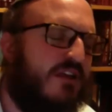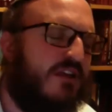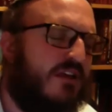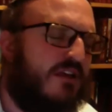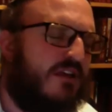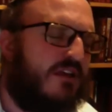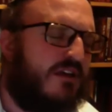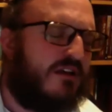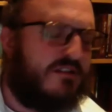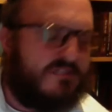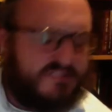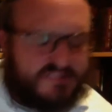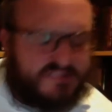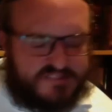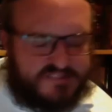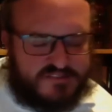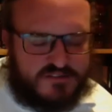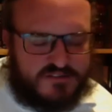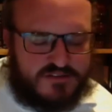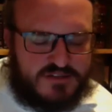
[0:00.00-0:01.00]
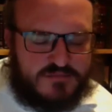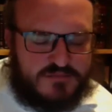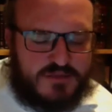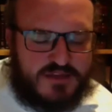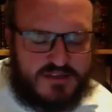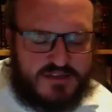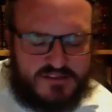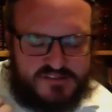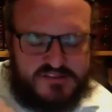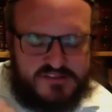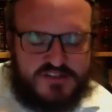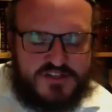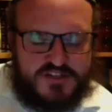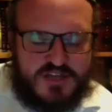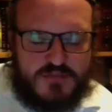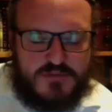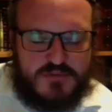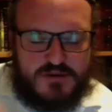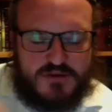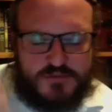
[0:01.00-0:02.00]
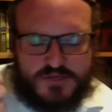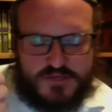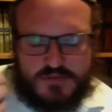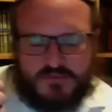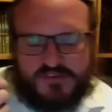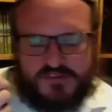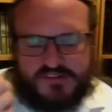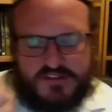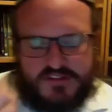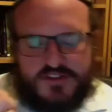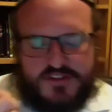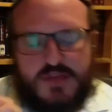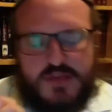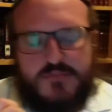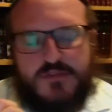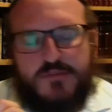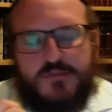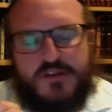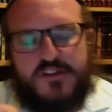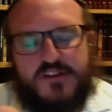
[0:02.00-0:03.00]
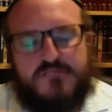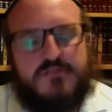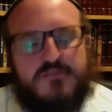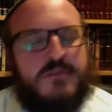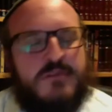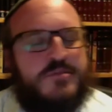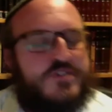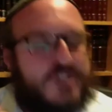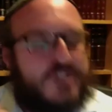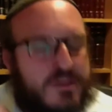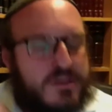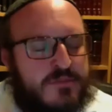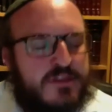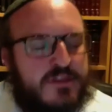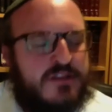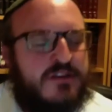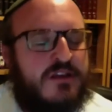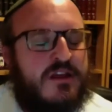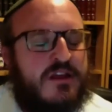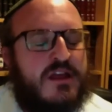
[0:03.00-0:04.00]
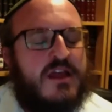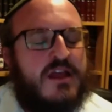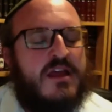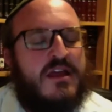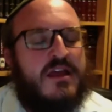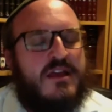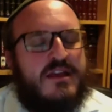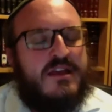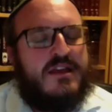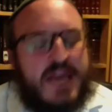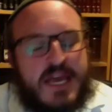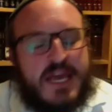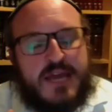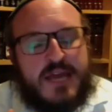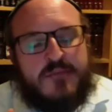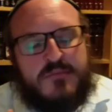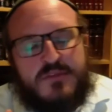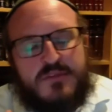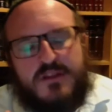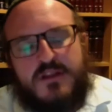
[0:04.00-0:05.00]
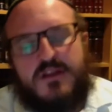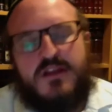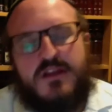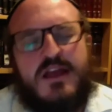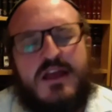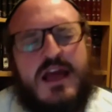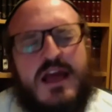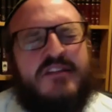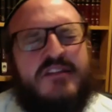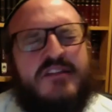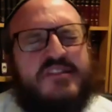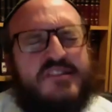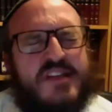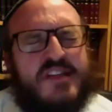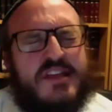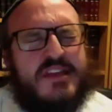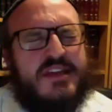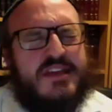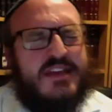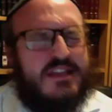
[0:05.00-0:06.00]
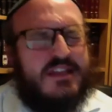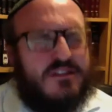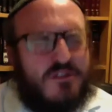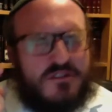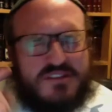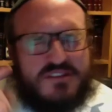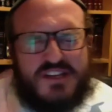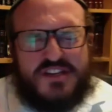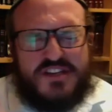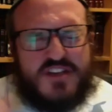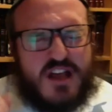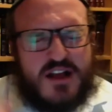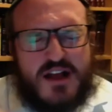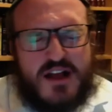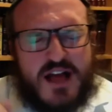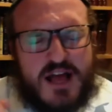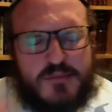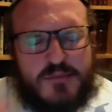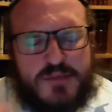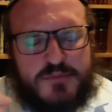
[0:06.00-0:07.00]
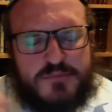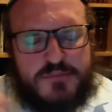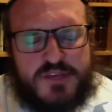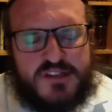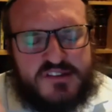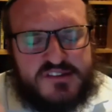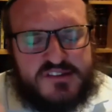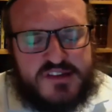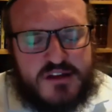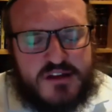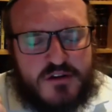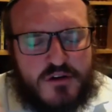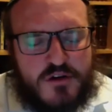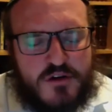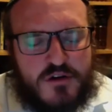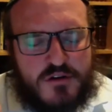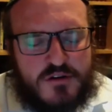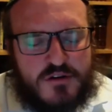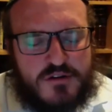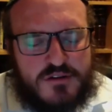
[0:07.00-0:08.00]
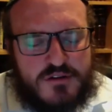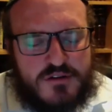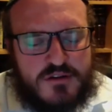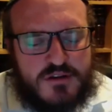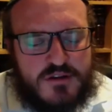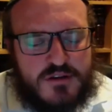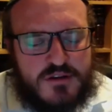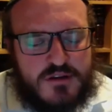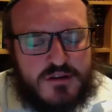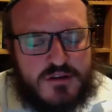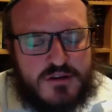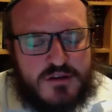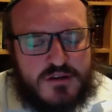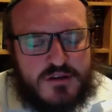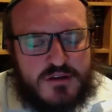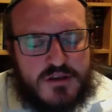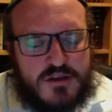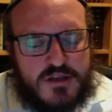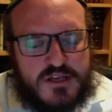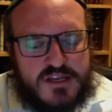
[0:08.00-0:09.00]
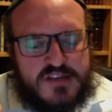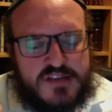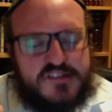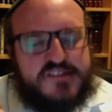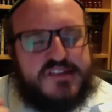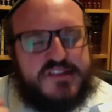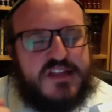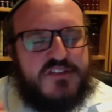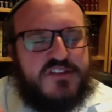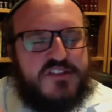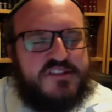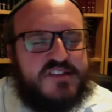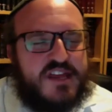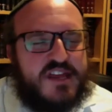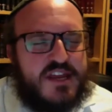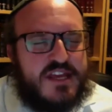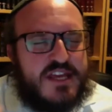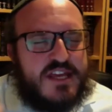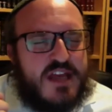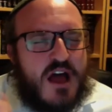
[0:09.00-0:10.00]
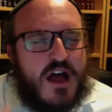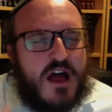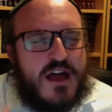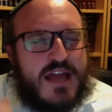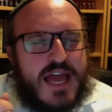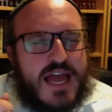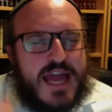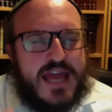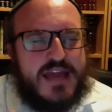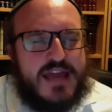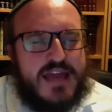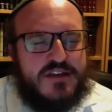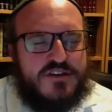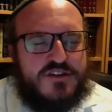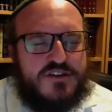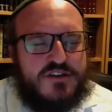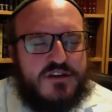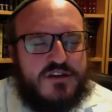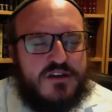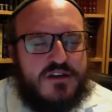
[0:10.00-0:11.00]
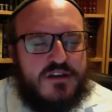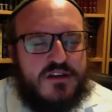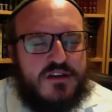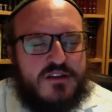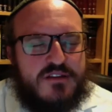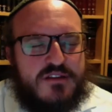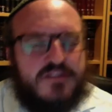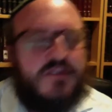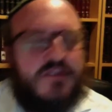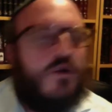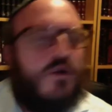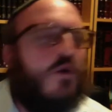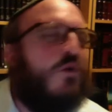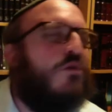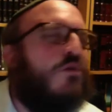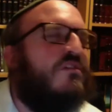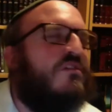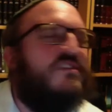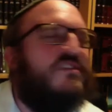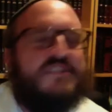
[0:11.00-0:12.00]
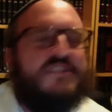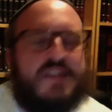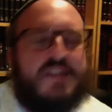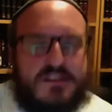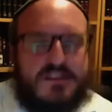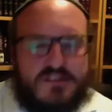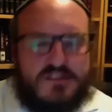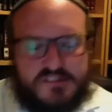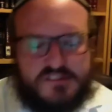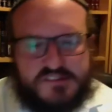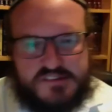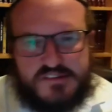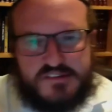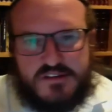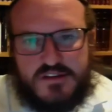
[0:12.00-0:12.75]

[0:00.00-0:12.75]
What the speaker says: understood about his neshama, Reb Shimon's neshama, because when Reb Shimon came and said, Ki lo tishakach mipi zar'o. He said this at a young age to older sages.